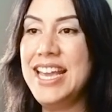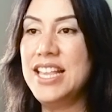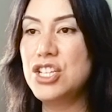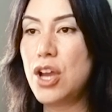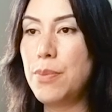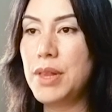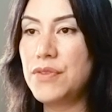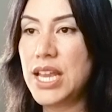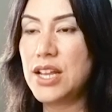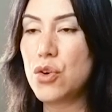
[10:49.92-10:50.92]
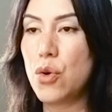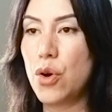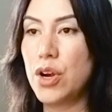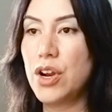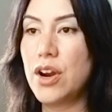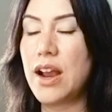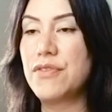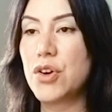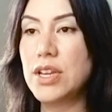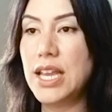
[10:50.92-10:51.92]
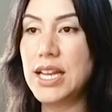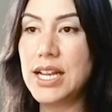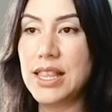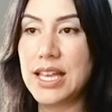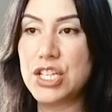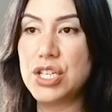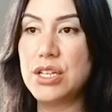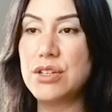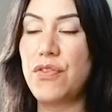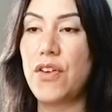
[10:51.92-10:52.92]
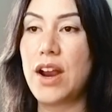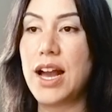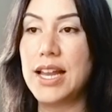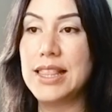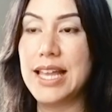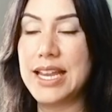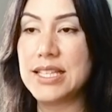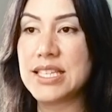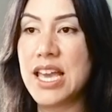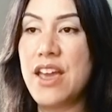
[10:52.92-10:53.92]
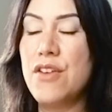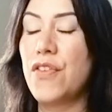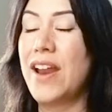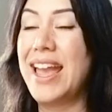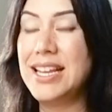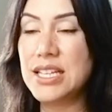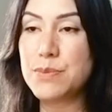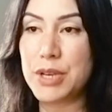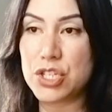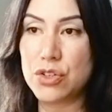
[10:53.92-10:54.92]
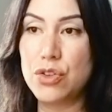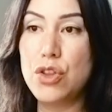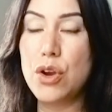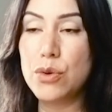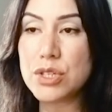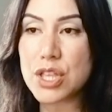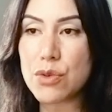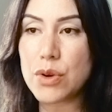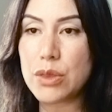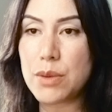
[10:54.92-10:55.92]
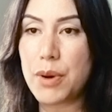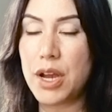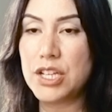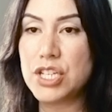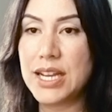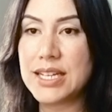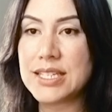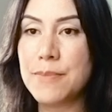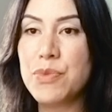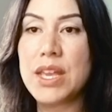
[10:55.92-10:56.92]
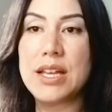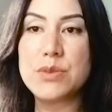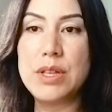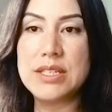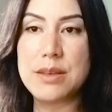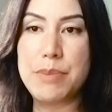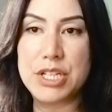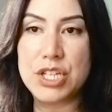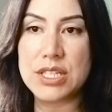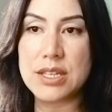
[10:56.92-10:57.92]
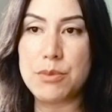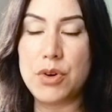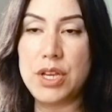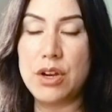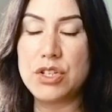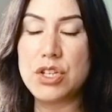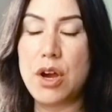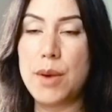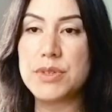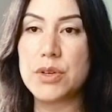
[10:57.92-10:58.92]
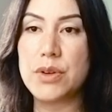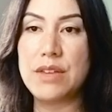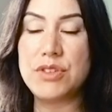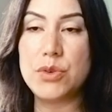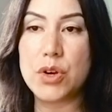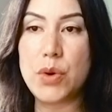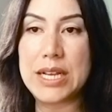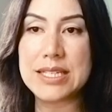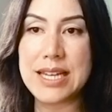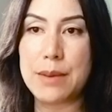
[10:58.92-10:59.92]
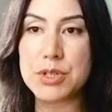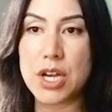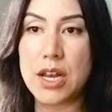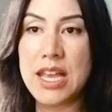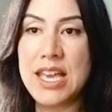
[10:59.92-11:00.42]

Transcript: In the top left-hand corner, I've created a legend for highlights for any special notes throughout the project, as well as the budget summary on top, so it gives you a quick snapshot